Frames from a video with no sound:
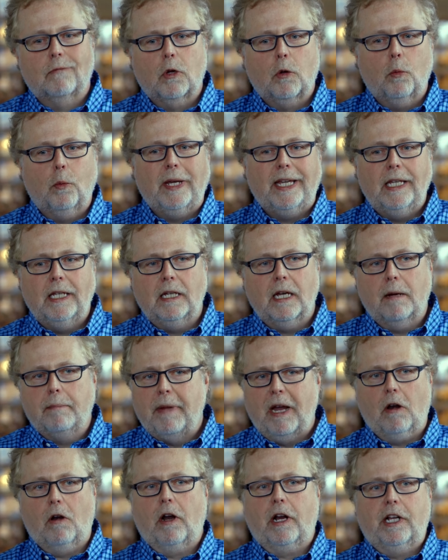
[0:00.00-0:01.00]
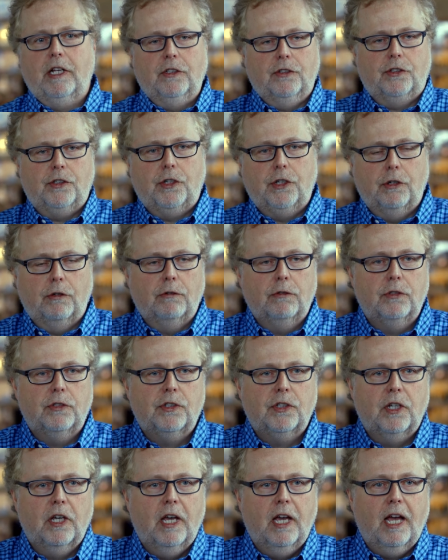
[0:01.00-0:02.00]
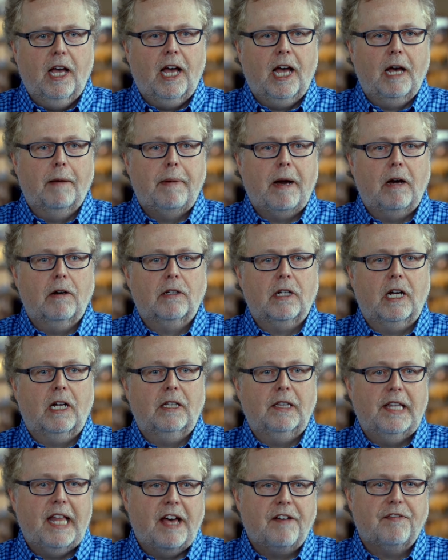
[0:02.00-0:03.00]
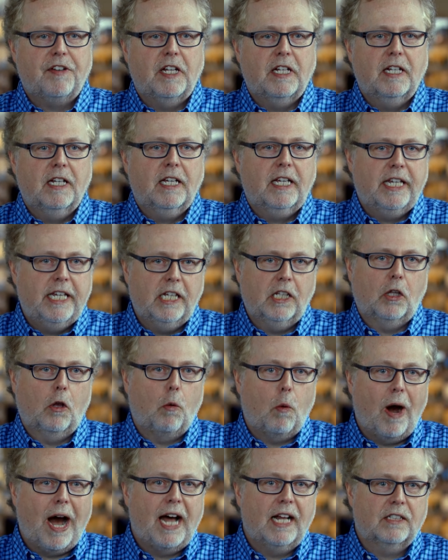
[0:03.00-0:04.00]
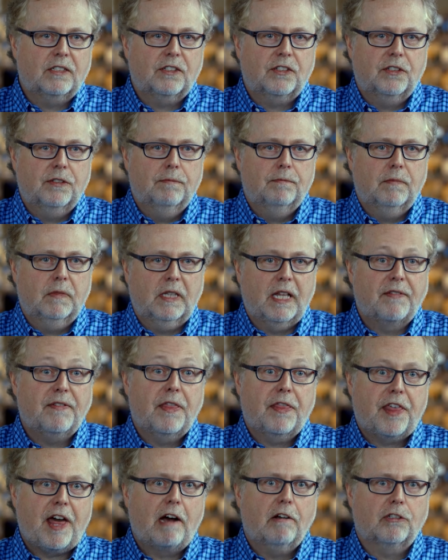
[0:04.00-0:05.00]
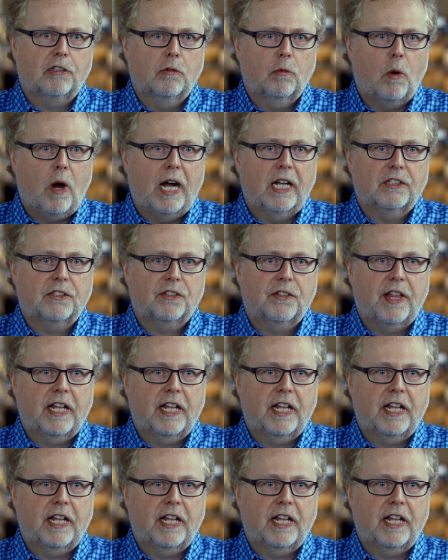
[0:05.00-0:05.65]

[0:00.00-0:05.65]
we Americans use about eleven kilowatts, eleven thousand watts.